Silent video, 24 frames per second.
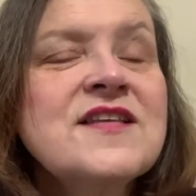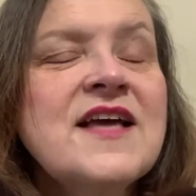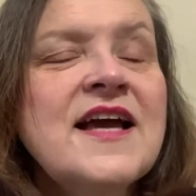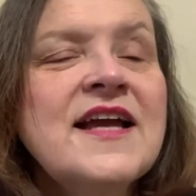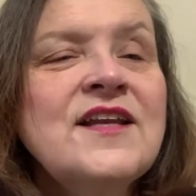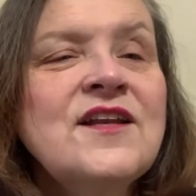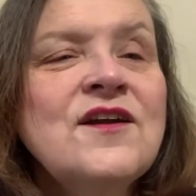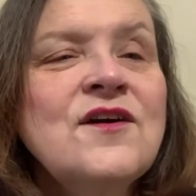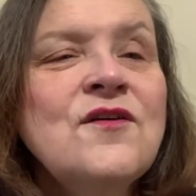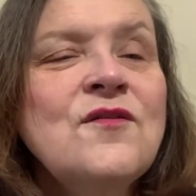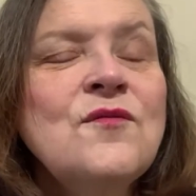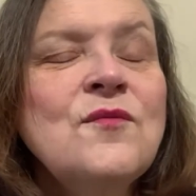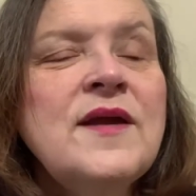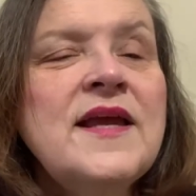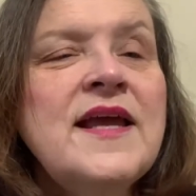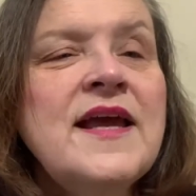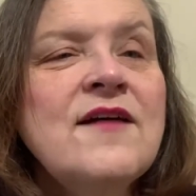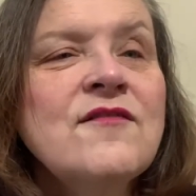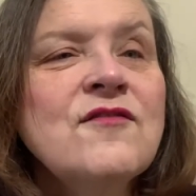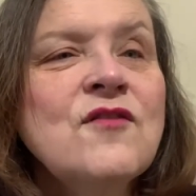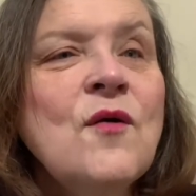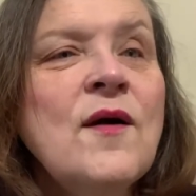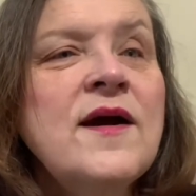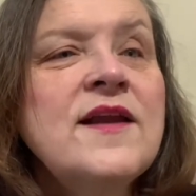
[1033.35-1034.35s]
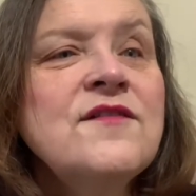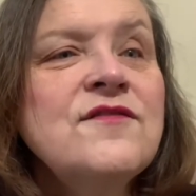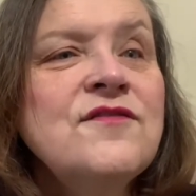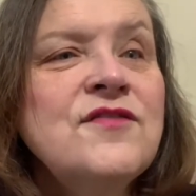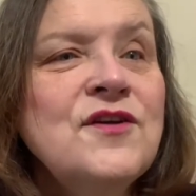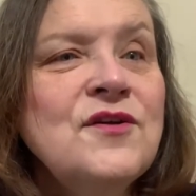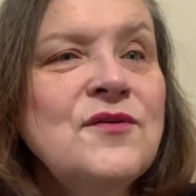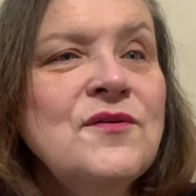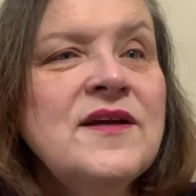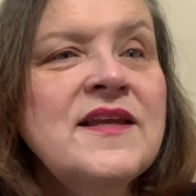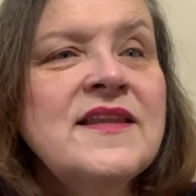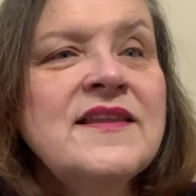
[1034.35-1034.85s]
I know we have quite a
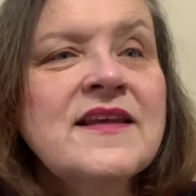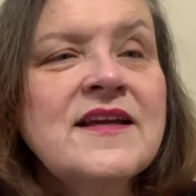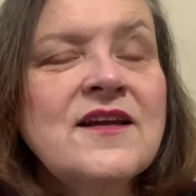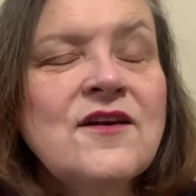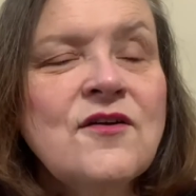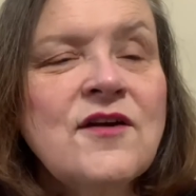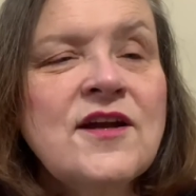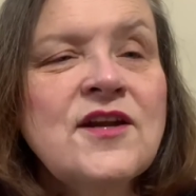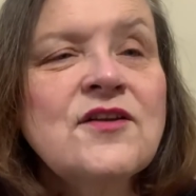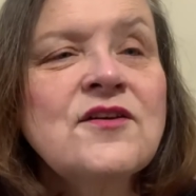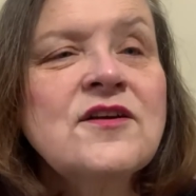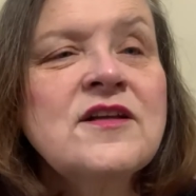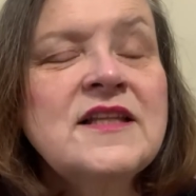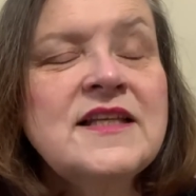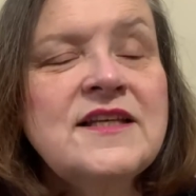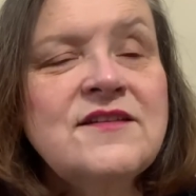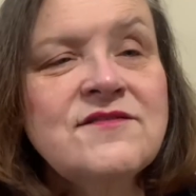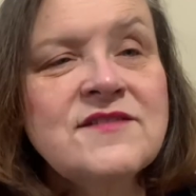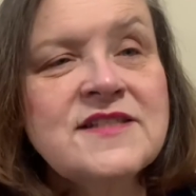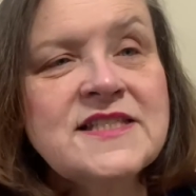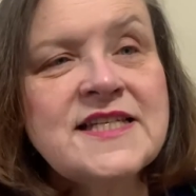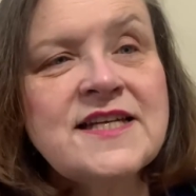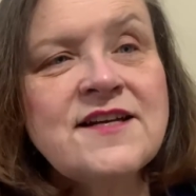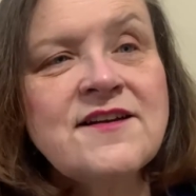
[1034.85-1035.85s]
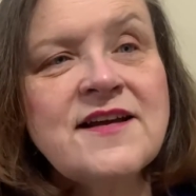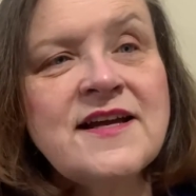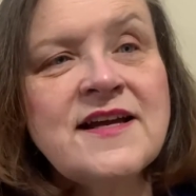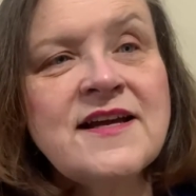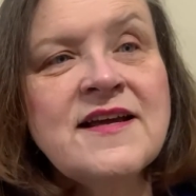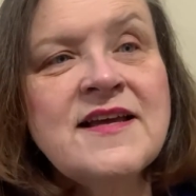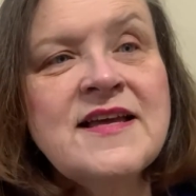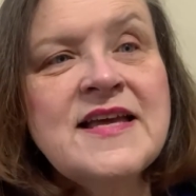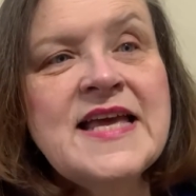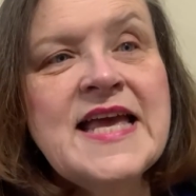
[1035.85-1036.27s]
few in the greater Cleveland area.